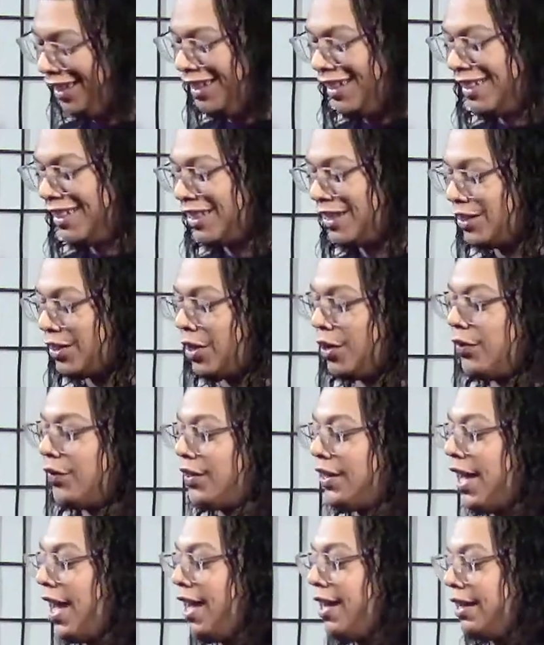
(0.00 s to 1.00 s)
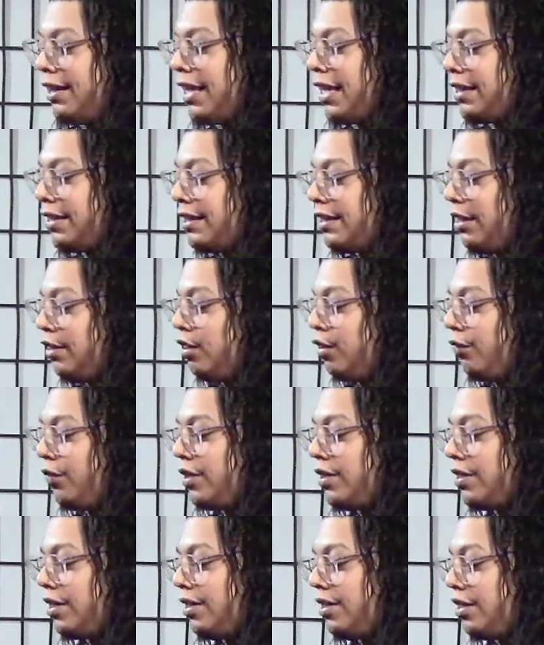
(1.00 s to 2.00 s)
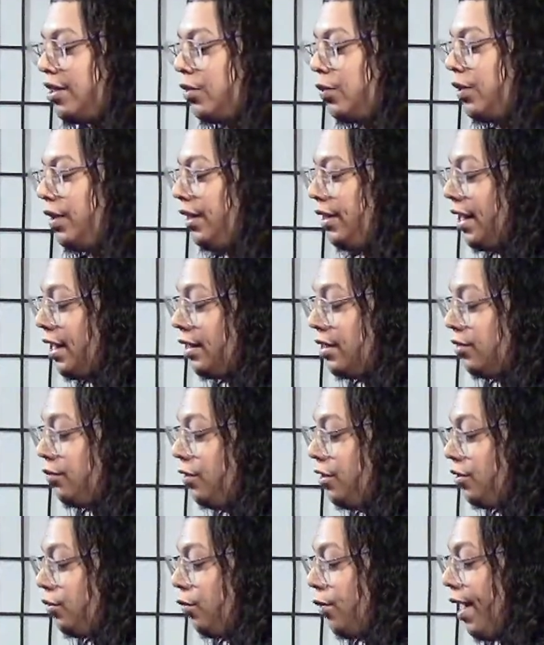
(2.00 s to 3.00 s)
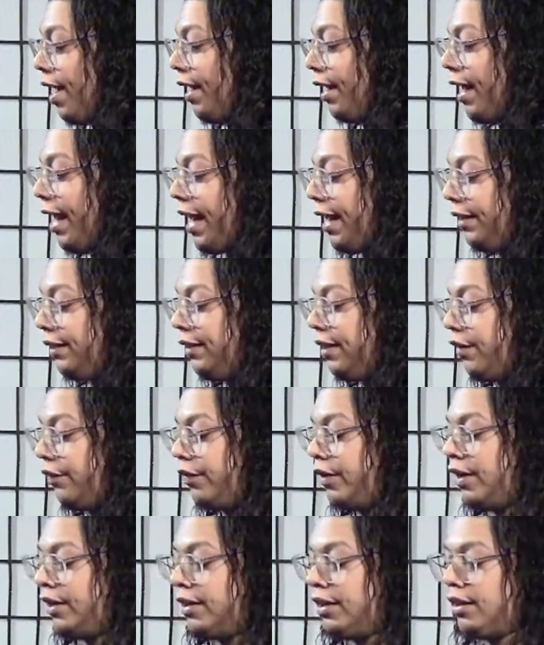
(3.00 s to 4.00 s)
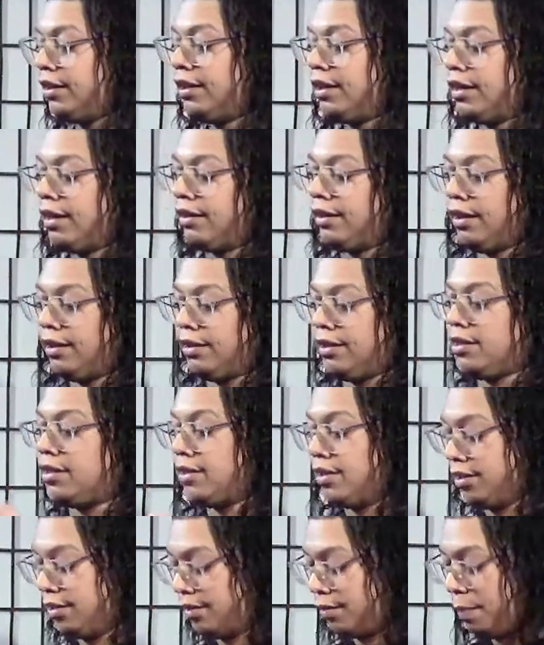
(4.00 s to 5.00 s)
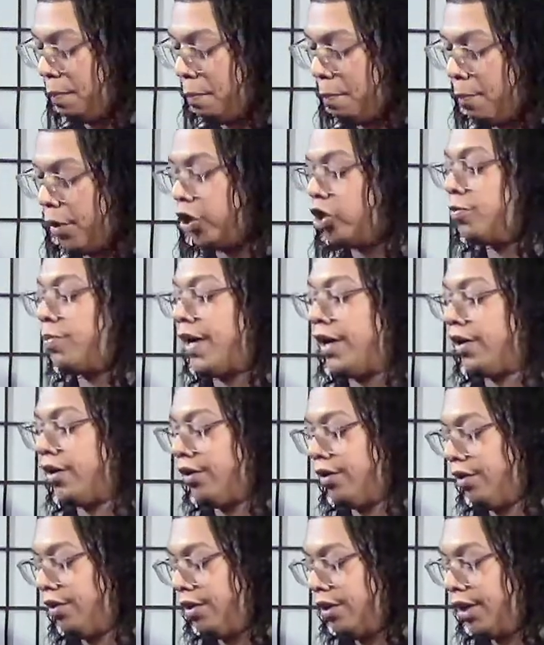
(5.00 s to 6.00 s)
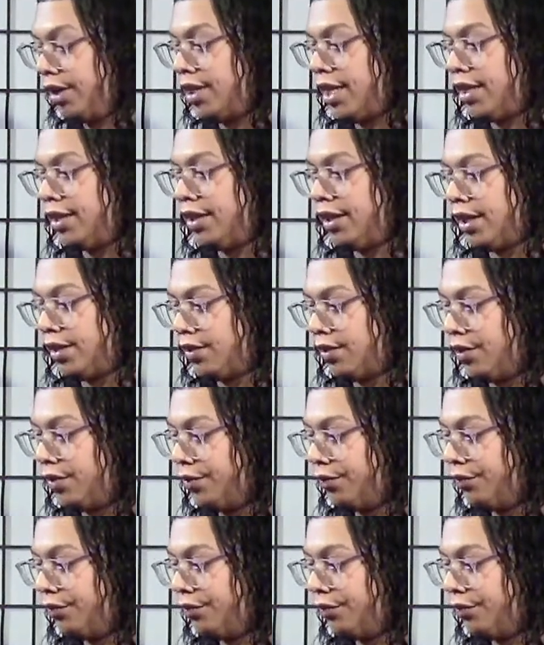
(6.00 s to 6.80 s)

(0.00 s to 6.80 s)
So yeah, that's the difference in this one, and that's the reason why I definitely think this looks much better than the other.